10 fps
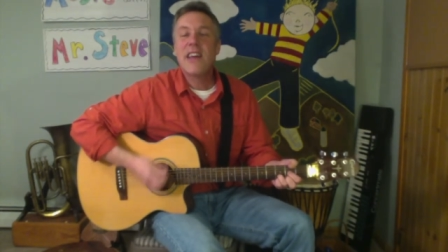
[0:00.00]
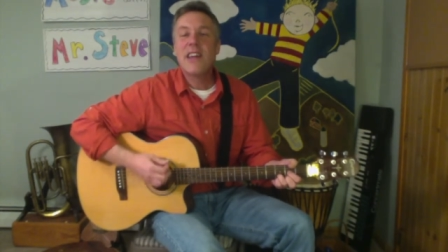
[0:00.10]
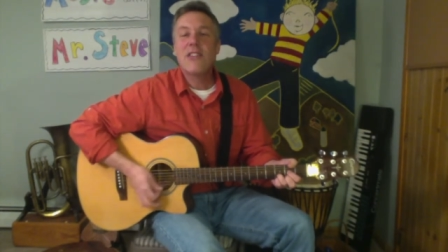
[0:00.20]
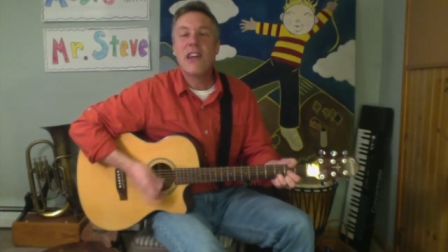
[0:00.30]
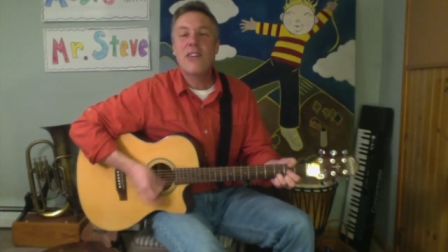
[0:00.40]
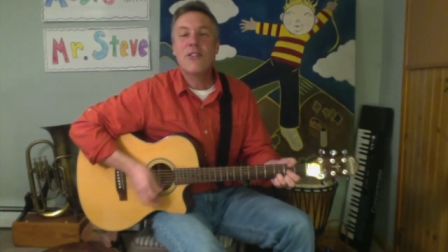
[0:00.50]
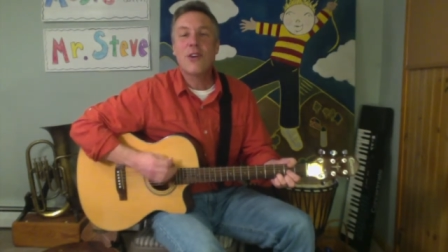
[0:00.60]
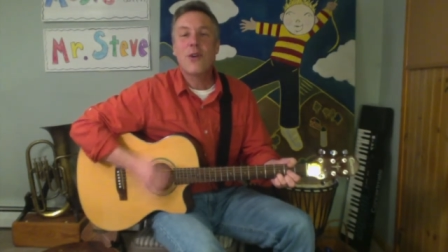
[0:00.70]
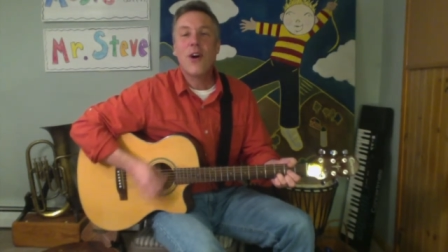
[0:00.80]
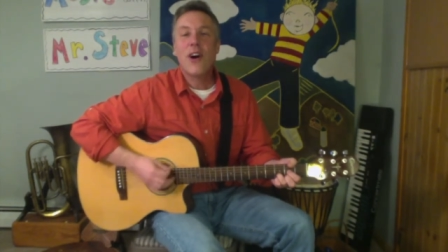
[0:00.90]
That's not
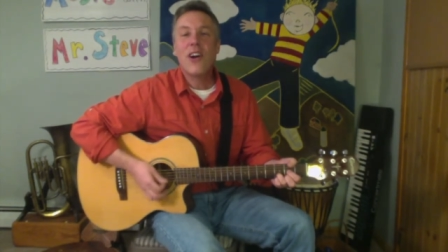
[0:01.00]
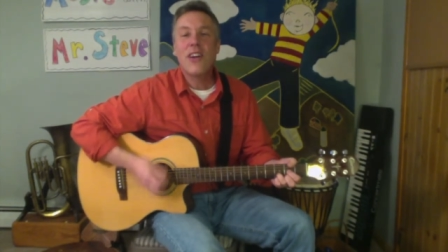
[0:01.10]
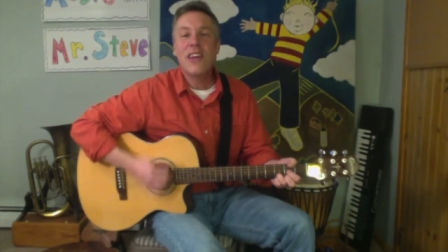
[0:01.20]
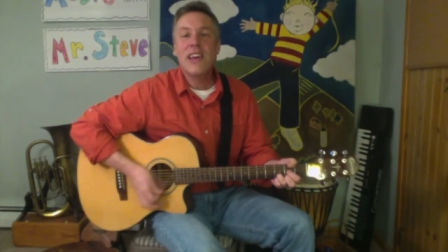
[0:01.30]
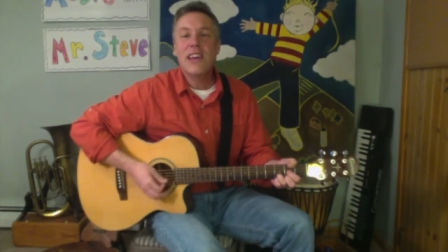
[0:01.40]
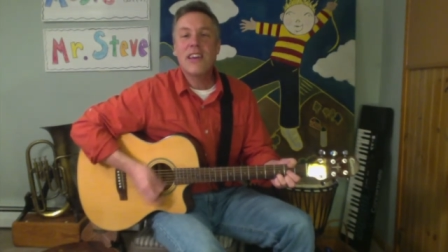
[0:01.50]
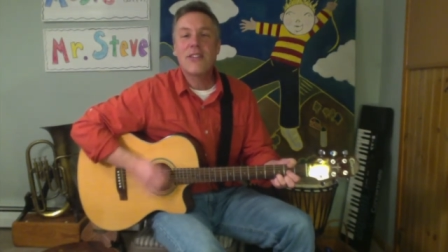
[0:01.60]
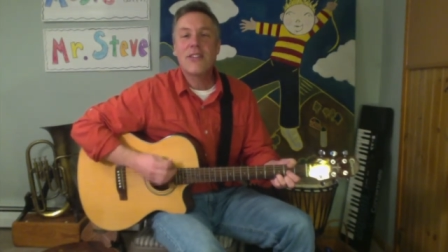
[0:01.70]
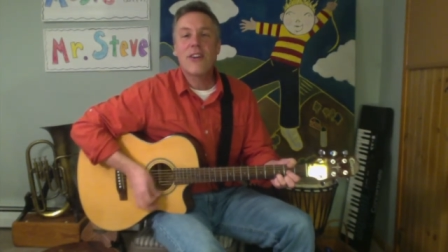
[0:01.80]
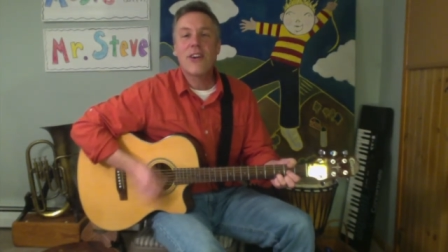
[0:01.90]
so hard. It
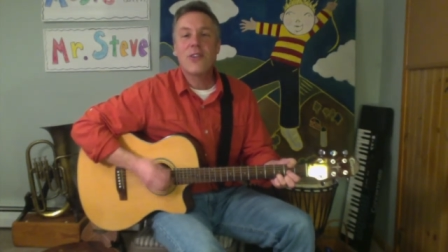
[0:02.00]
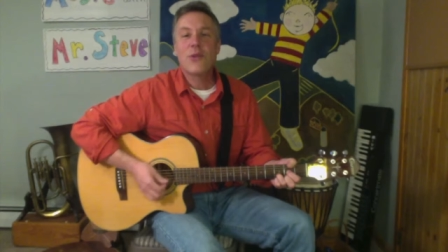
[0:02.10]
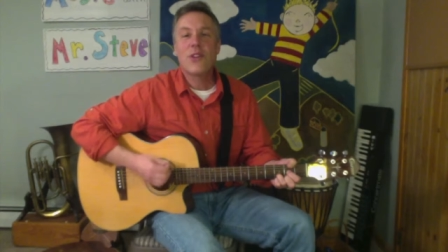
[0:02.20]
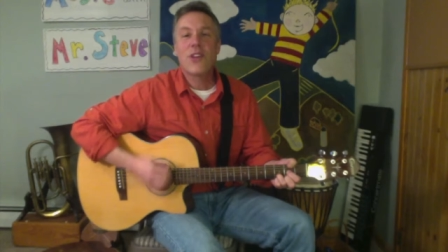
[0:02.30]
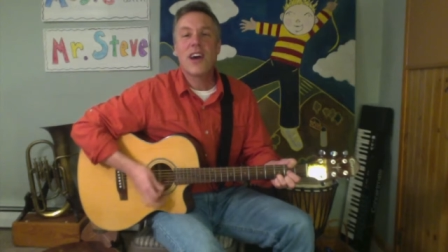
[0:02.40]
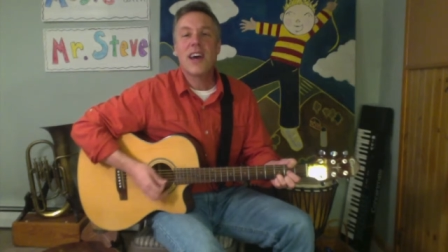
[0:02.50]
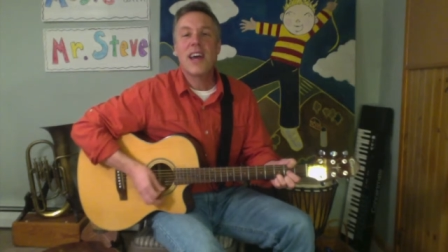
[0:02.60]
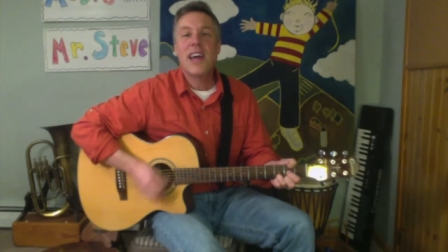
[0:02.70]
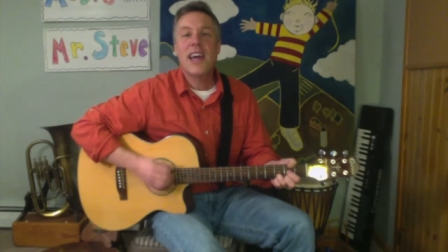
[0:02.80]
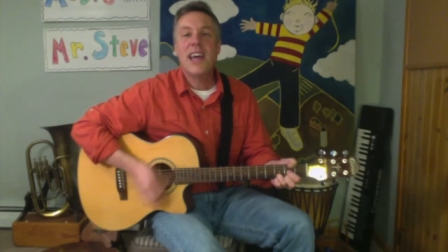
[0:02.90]
starts with a
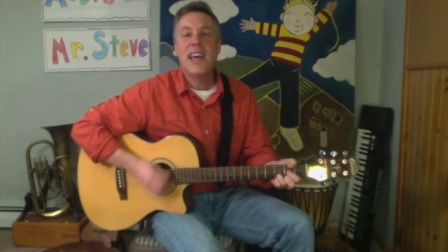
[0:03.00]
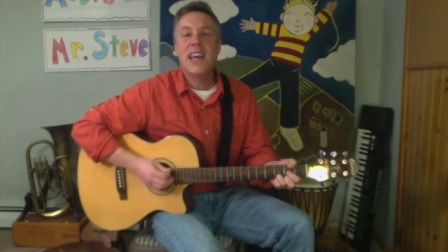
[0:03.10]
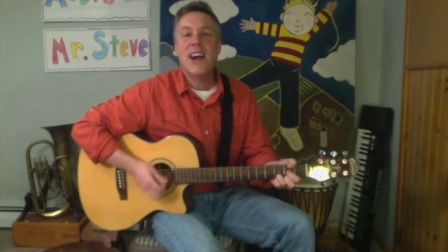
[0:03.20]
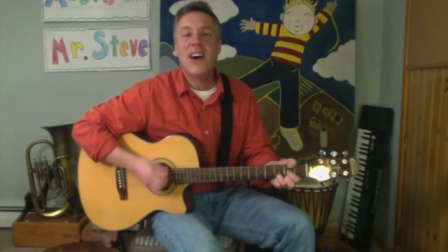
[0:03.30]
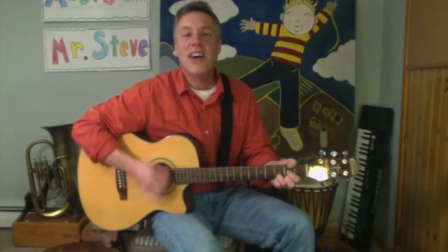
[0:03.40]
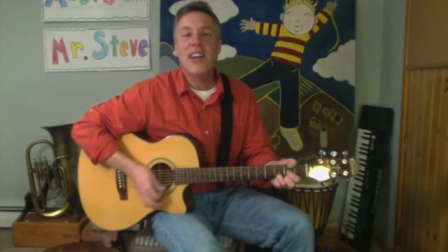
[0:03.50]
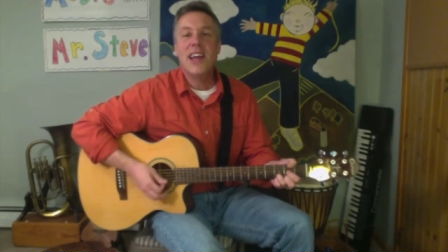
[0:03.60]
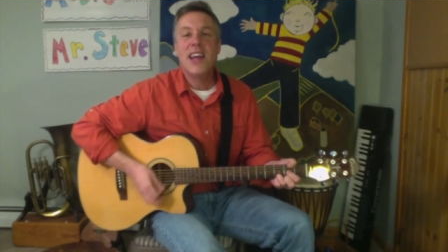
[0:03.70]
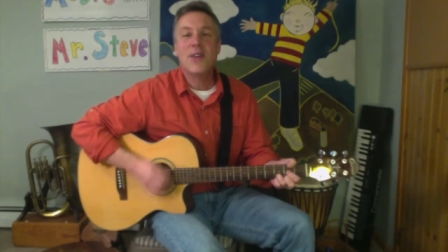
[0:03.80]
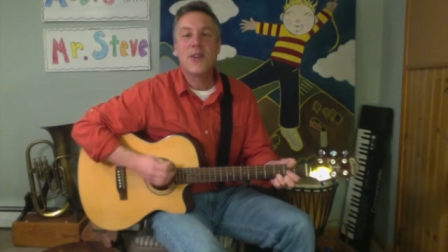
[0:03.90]
hang on
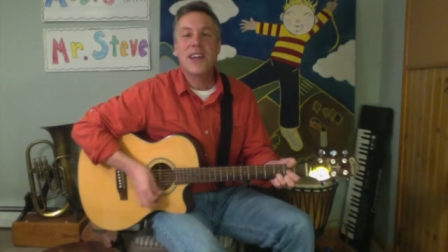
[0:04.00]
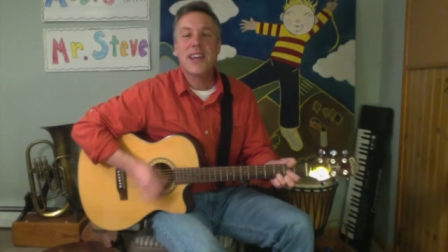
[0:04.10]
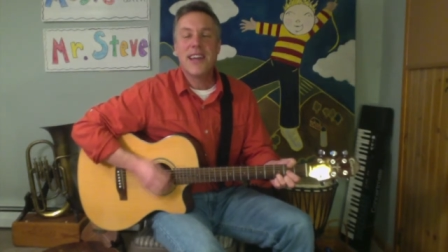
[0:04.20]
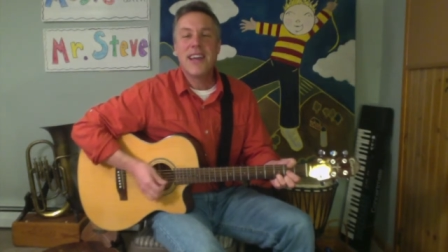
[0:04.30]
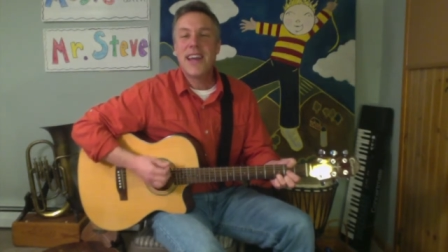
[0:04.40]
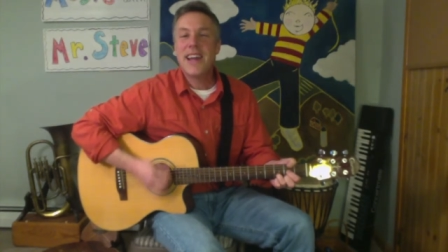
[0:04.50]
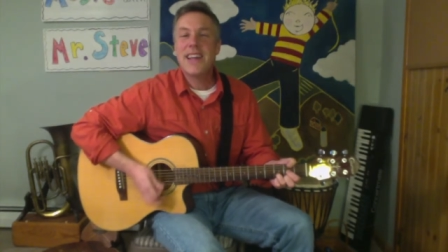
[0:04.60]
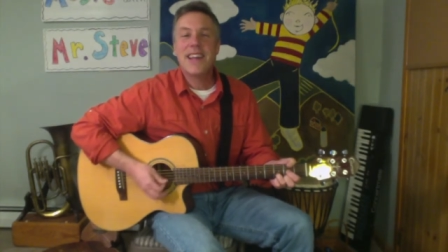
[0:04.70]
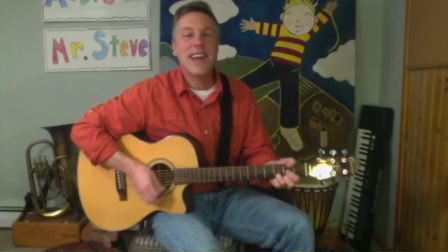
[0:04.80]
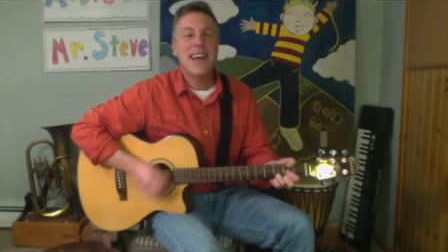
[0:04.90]
Henry, and
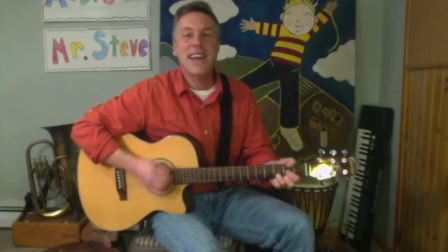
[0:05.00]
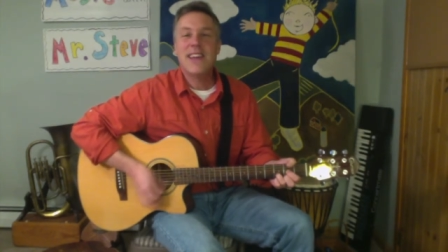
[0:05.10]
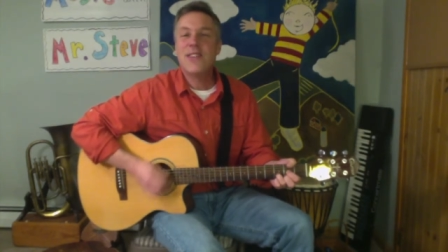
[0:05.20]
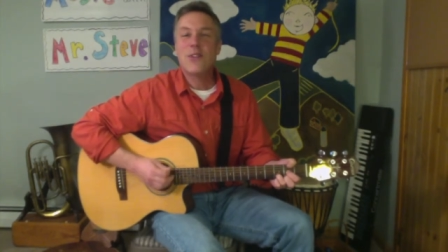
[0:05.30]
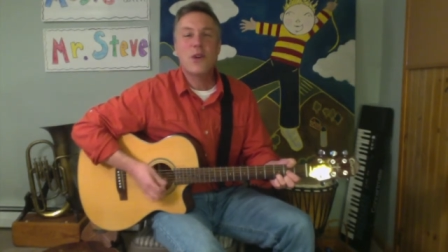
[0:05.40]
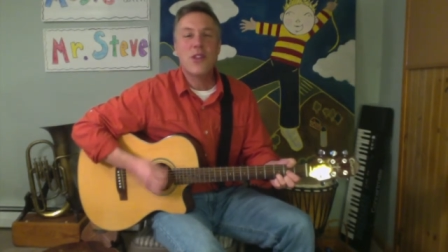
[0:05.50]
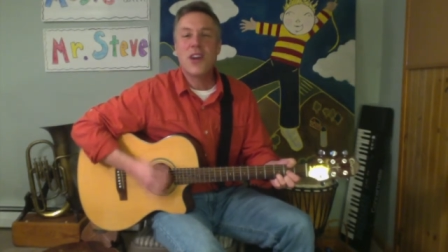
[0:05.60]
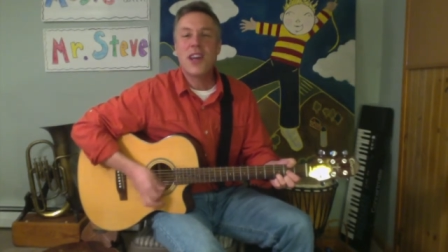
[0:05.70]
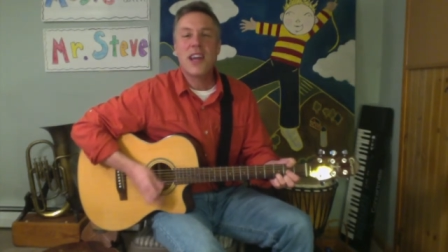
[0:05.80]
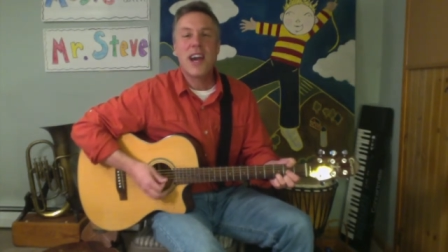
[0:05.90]
it ends with
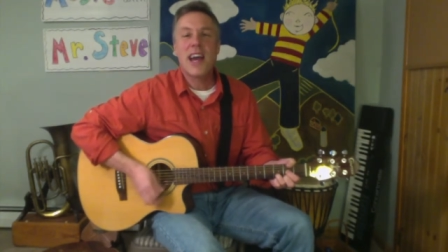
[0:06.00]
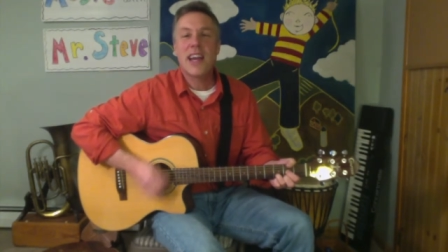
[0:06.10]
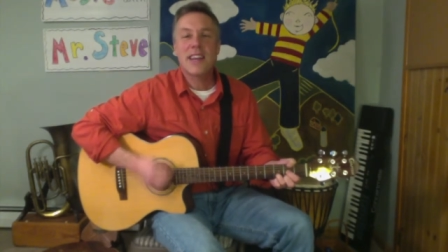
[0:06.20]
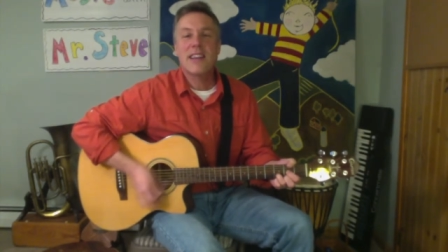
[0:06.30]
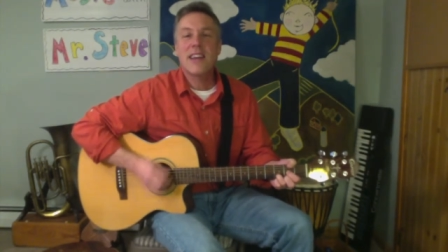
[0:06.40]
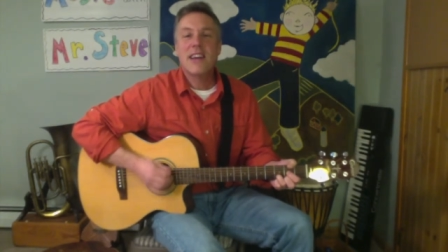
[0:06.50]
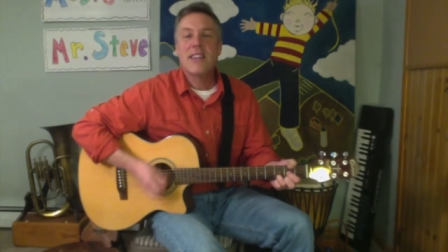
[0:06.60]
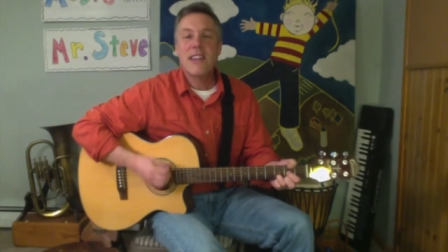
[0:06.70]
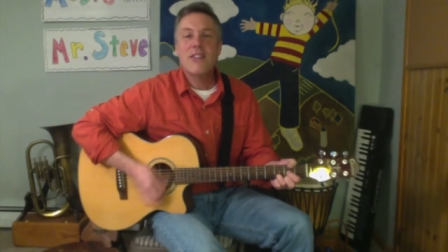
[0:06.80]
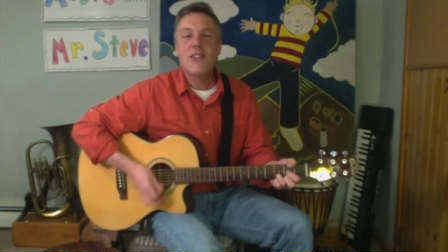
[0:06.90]
a kite.
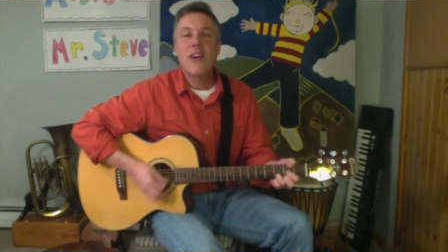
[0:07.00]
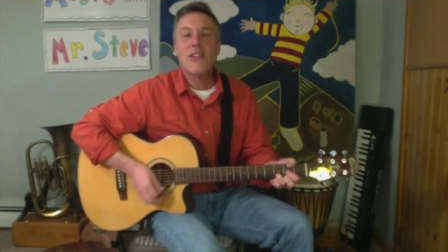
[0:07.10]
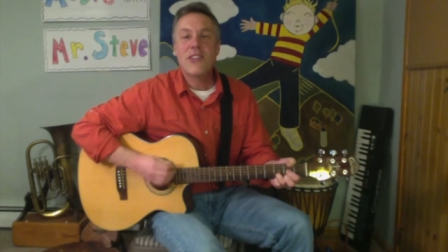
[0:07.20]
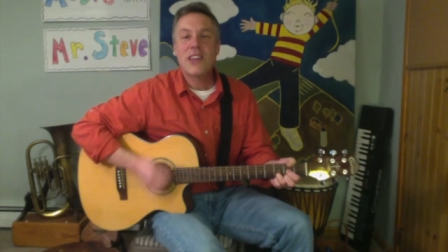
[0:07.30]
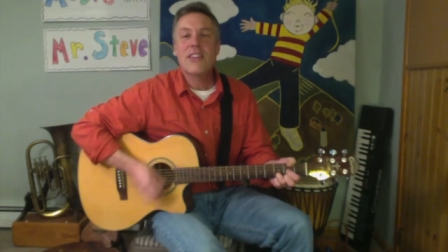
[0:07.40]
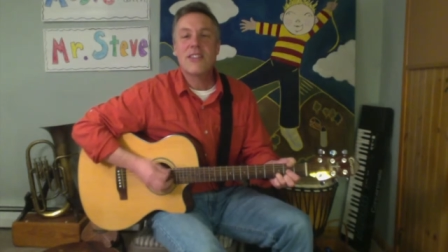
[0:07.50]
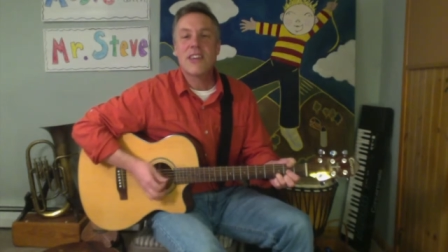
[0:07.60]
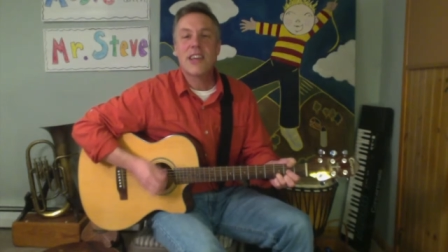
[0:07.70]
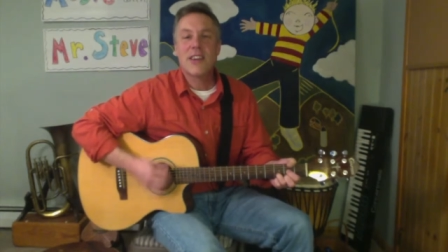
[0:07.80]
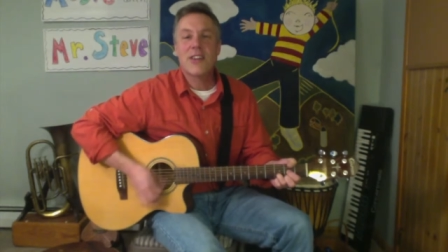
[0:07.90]
Let's all sing it
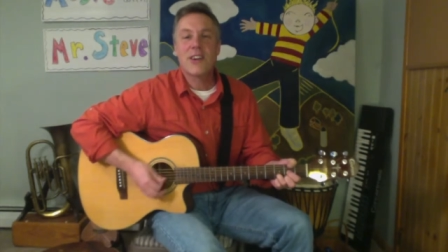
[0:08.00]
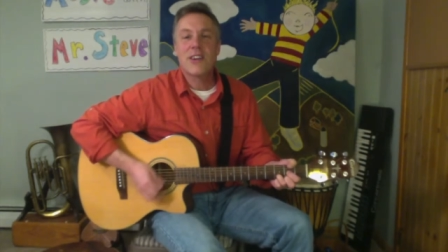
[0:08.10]
together.